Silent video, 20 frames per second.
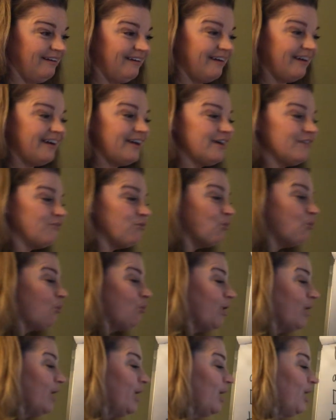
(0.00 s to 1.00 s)
I have
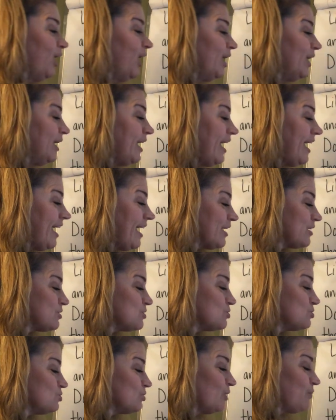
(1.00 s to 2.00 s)
1 extra